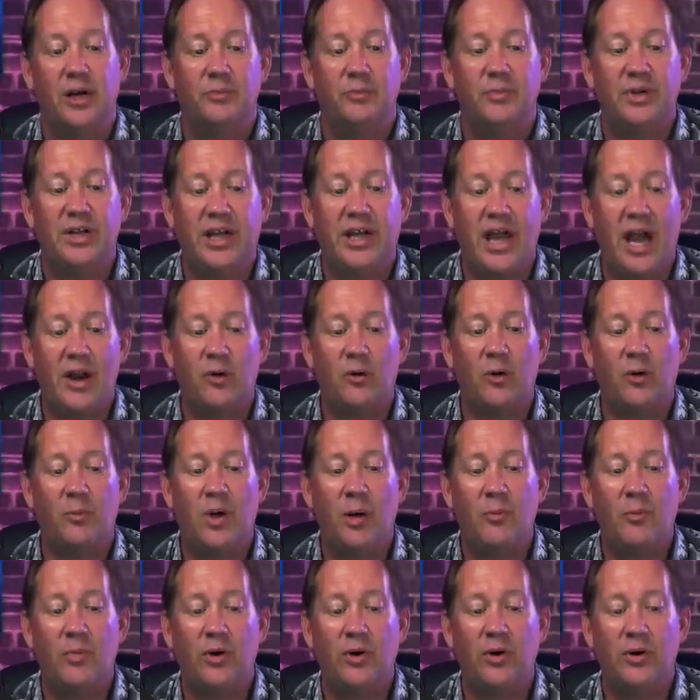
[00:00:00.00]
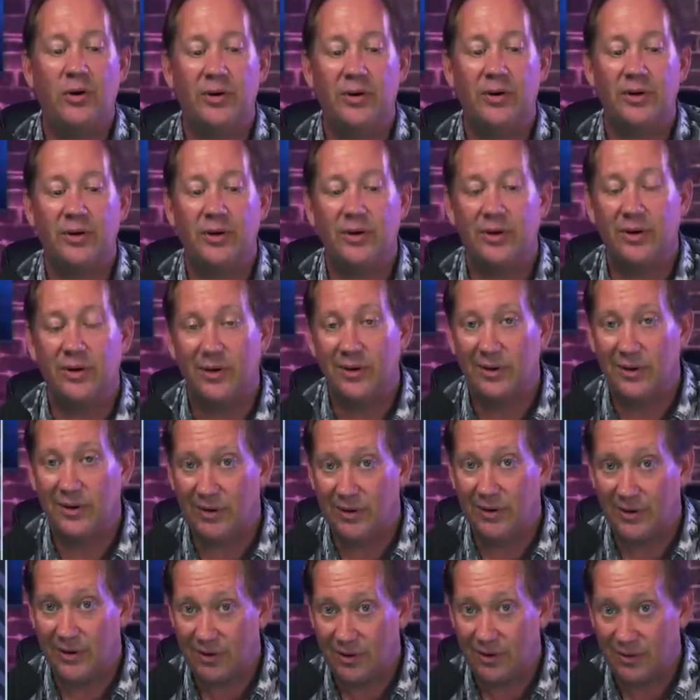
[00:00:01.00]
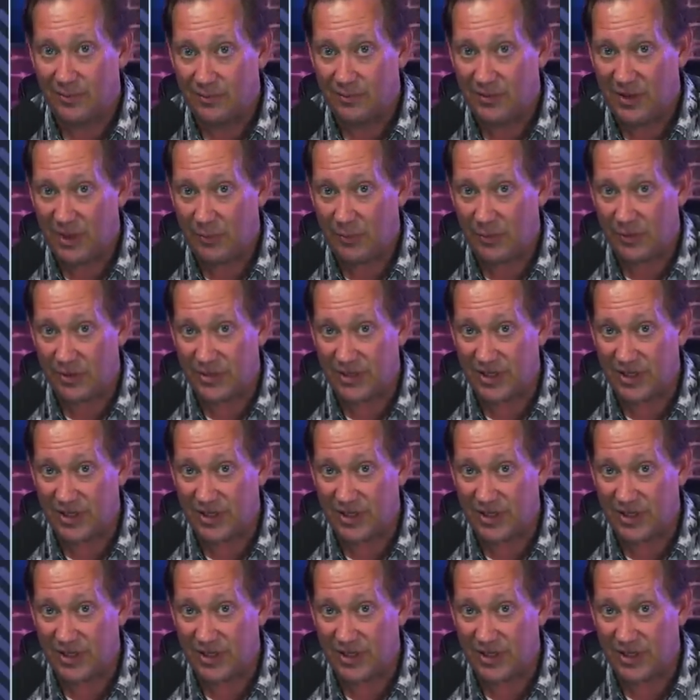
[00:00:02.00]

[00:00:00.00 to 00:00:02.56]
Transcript: But you got to remember, people